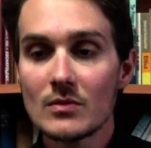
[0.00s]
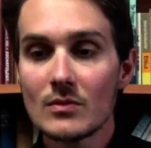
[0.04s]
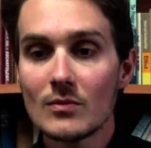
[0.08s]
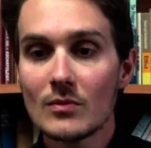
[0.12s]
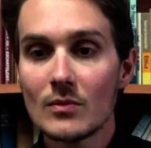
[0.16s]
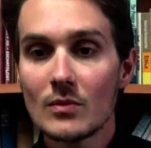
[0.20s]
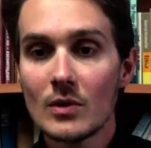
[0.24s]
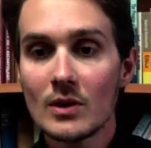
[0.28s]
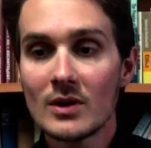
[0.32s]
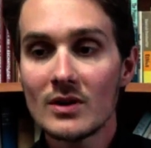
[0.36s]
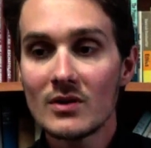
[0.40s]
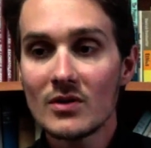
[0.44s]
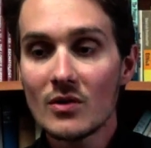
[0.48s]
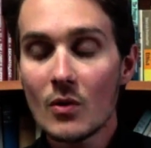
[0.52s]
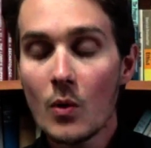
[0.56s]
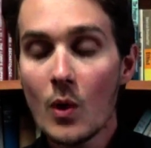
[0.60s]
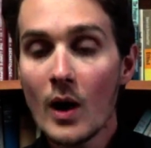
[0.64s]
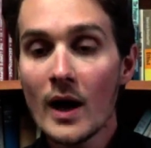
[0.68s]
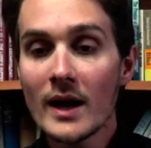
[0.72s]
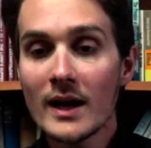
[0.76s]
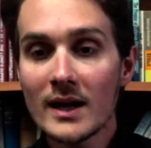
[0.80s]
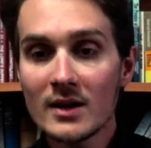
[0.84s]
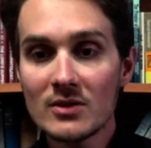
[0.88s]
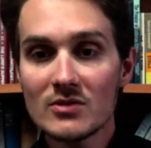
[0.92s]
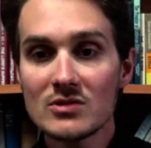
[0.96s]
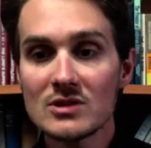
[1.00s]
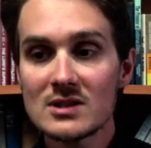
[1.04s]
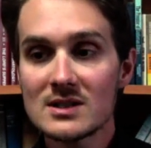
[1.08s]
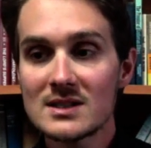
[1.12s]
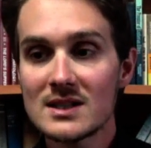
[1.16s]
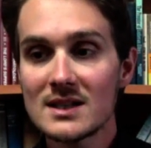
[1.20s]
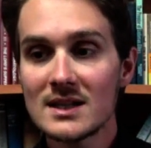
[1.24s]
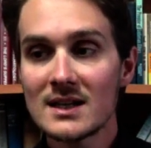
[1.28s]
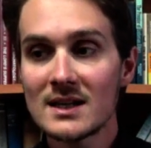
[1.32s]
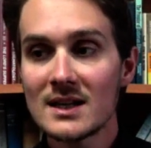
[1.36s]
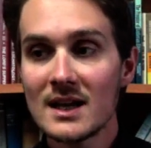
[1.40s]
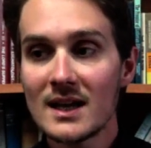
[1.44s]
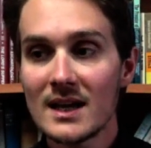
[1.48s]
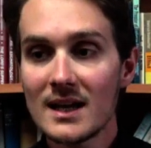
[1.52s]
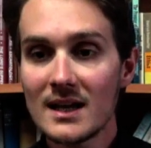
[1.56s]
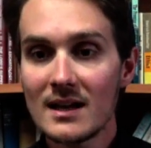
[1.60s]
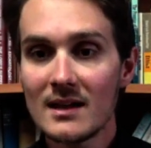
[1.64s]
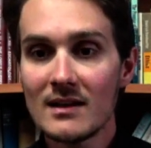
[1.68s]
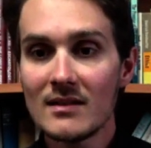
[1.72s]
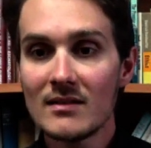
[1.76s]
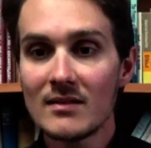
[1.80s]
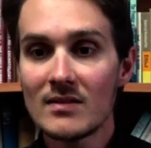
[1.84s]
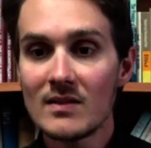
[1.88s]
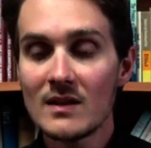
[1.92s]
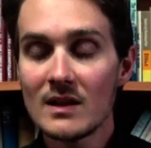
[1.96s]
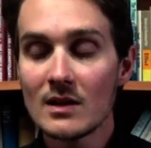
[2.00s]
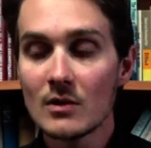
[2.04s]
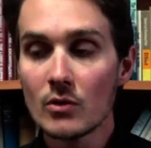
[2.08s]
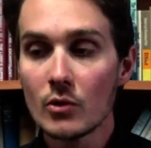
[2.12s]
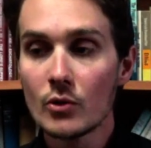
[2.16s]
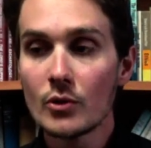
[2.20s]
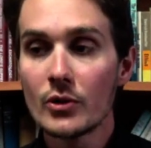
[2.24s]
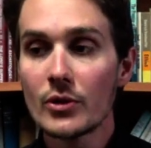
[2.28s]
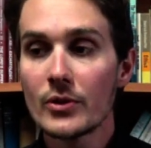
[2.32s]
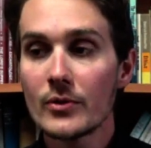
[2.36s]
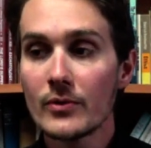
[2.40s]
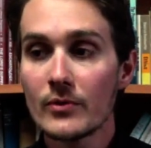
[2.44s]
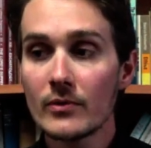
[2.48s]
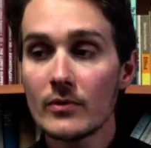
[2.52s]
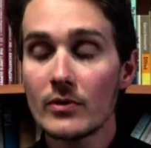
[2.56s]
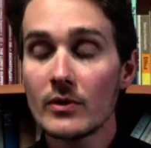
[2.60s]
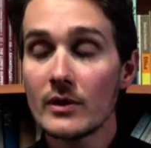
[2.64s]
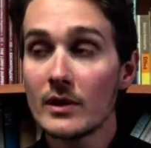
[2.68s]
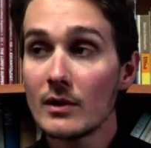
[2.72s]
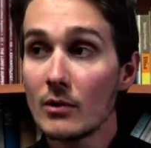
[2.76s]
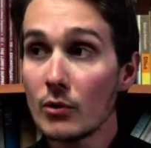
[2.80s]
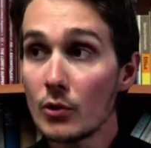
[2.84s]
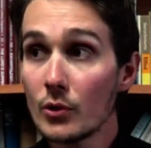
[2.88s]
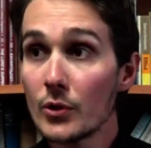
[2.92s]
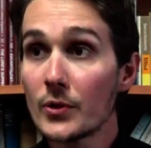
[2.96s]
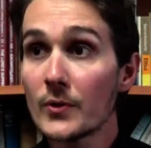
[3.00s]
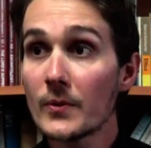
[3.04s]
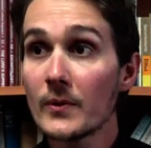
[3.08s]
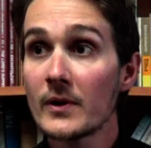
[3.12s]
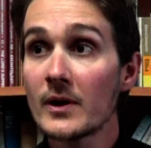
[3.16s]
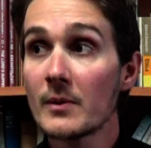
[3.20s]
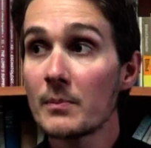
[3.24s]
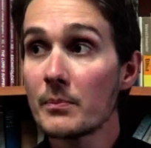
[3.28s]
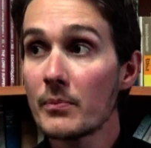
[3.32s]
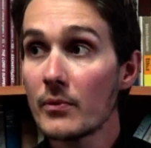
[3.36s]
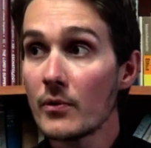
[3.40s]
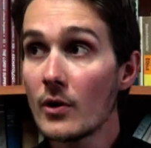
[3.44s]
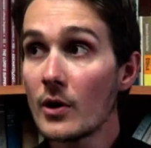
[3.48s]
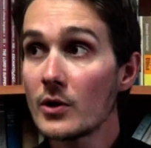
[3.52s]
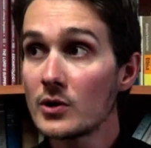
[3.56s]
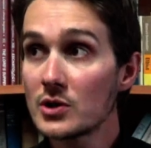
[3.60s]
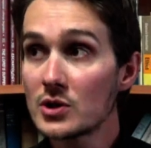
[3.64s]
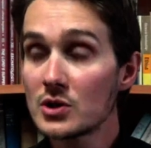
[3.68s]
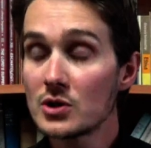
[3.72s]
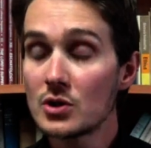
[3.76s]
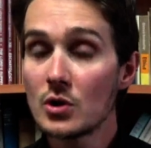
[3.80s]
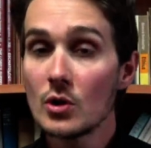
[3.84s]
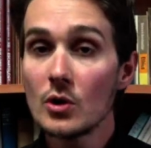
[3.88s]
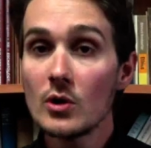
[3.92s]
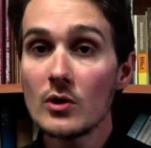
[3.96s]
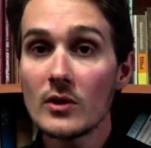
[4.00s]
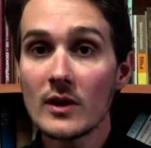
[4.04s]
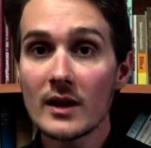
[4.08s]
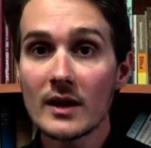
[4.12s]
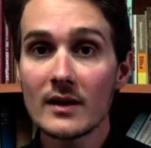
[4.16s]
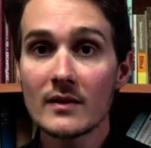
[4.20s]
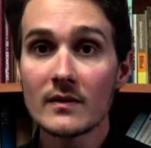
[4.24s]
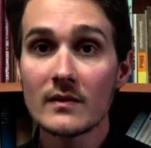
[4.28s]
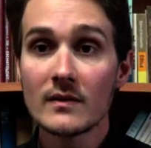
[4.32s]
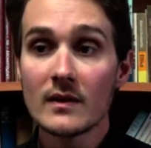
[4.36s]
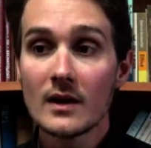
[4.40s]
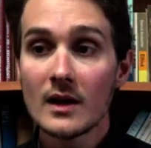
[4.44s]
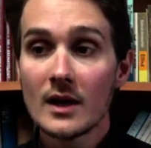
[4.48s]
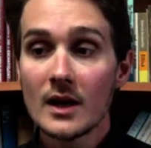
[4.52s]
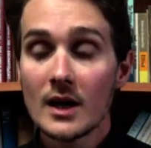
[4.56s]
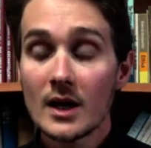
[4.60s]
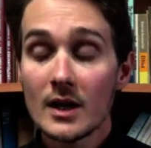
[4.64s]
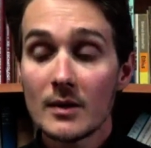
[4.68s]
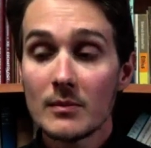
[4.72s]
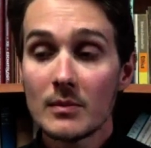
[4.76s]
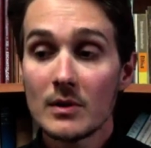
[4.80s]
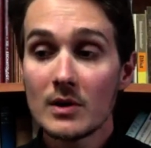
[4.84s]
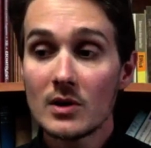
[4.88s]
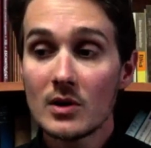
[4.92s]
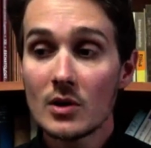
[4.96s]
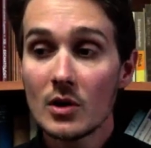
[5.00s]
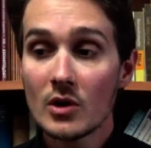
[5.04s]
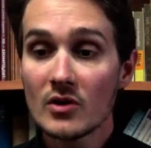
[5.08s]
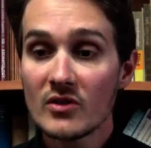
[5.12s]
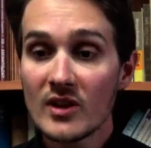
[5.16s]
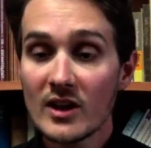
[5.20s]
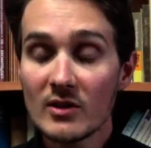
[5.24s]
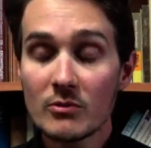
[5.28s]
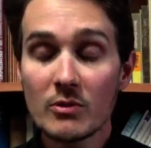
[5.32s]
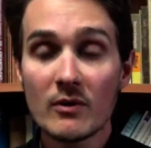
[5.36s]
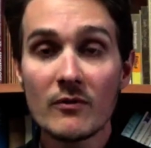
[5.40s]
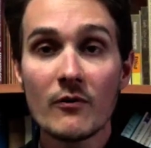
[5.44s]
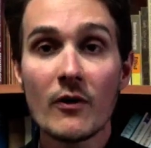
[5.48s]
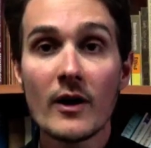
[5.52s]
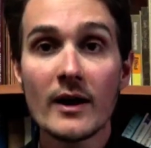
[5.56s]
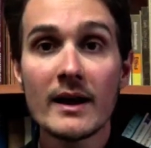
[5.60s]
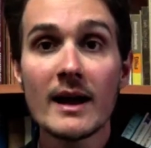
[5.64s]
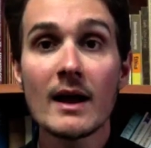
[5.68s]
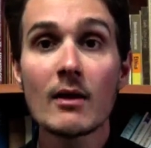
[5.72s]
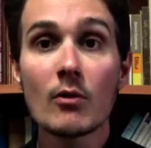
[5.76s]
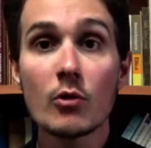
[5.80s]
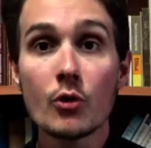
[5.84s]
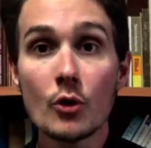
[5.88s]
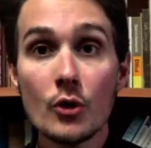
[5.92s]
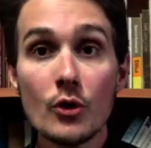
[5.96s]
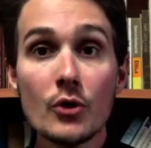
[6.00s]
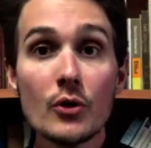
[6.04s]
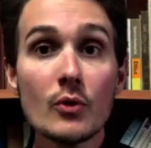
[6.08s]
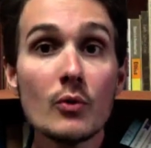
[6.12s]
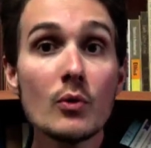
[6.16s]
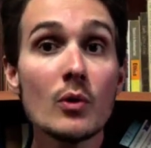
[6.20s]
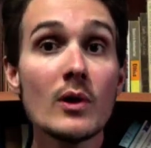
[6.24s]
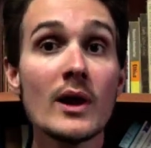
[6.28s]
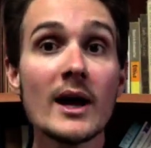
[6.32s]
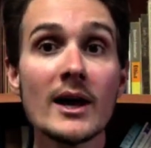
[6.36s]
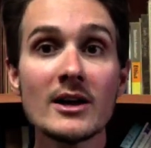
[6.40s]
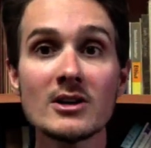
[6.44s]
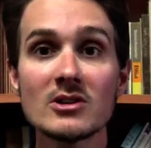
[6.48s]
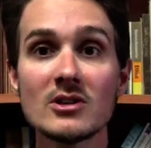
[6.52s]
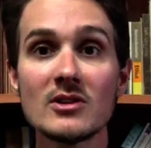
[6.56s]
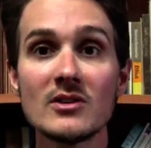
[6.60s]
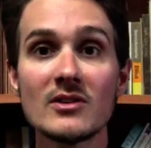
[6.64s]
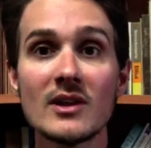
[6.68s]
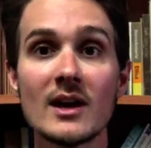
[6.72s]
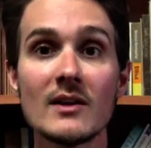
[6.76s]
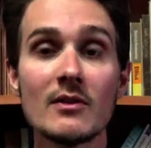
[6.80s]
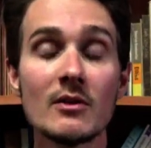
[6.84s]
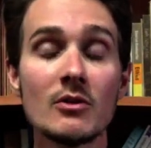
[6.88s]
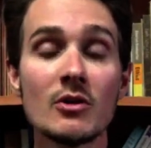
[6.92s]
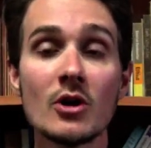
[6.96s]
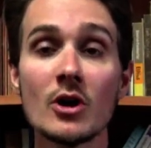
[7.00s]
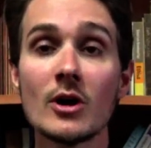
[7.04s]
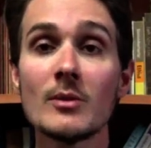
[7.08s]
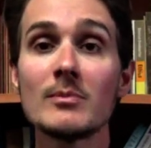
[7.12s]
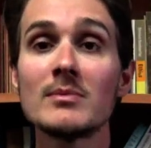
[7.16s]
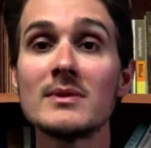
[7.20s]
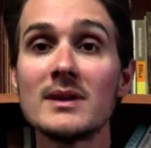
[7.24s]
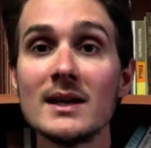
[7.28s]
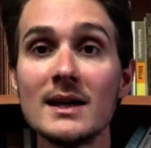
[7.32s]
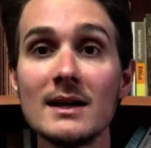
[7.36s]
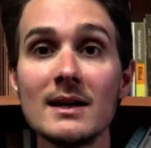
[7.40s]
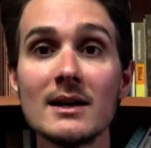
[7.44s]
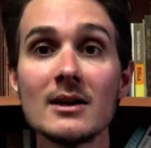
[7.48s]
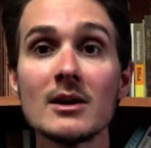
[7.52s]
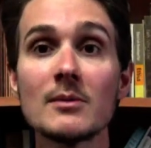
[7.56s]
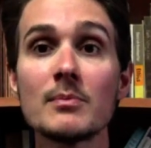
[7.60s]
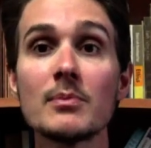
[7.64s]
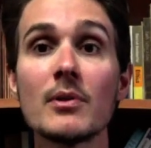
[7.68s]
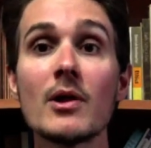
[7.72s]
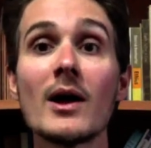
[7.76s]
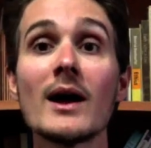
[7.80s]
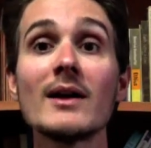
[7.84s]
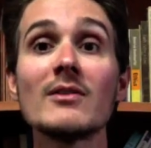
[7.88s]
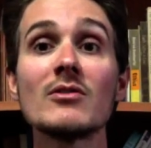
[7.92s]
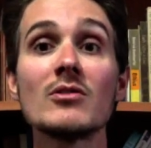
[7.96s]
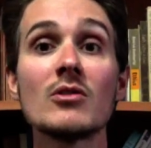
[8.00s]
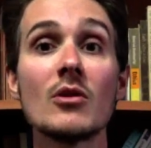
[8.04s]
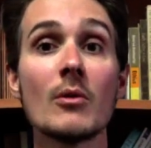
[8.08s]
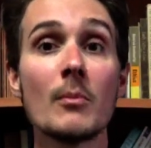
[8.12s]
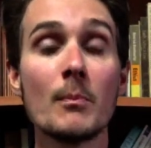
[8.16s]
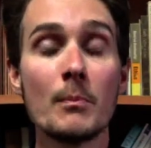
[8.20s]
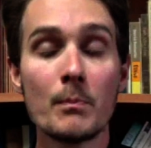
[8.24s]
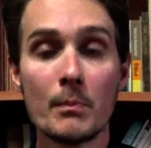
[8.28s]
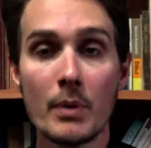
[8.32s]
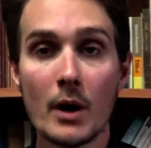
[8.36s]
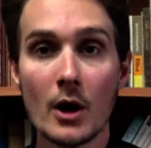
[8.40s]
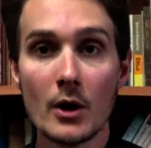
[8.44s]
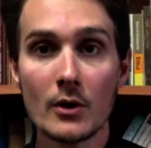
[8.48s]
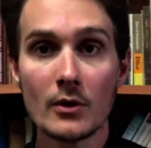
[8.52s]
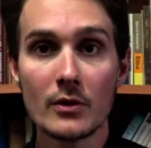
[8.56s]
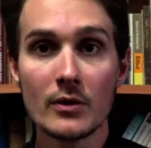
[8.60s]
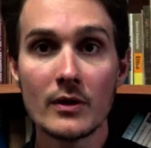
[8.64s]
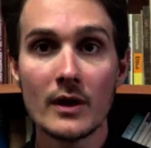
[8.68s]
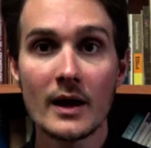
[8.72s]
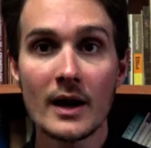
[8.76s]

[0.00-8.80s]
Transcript: what is quite interesting is the Lutheran approach to this, because as we find out, Luther will actually say the term deacon applies to both.